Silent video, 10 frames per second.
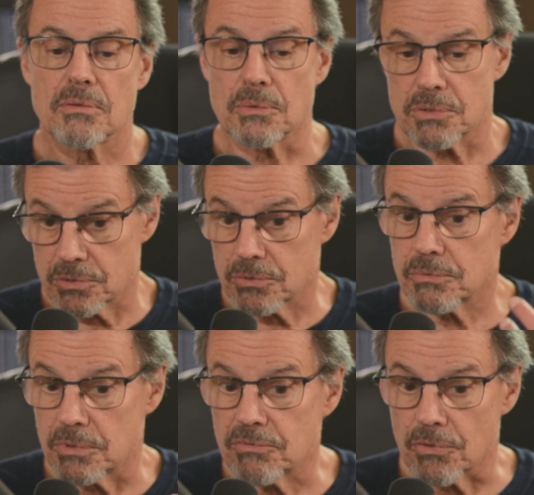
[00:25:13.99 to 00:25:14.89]
which
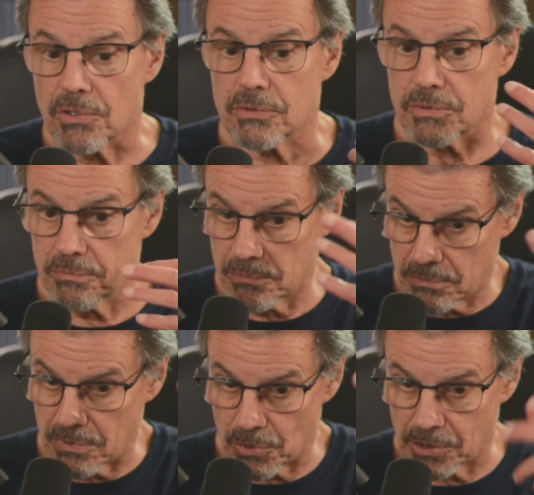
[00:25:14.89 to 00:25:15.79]
is referring to
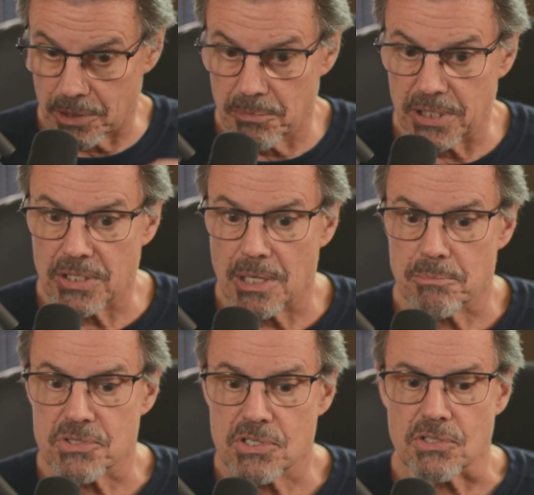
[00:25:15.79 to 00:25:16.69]
we're going to be in
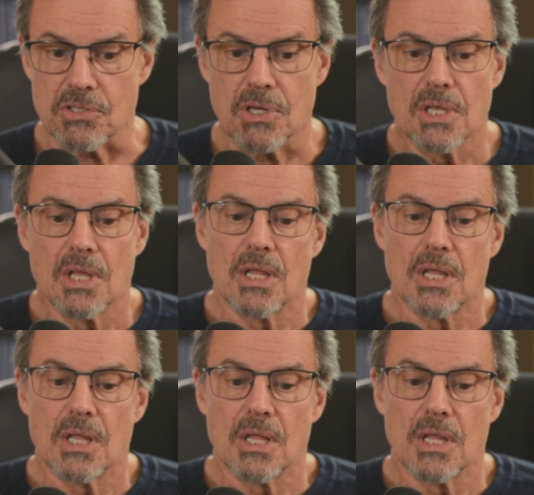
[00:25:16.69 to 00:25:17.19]
that position.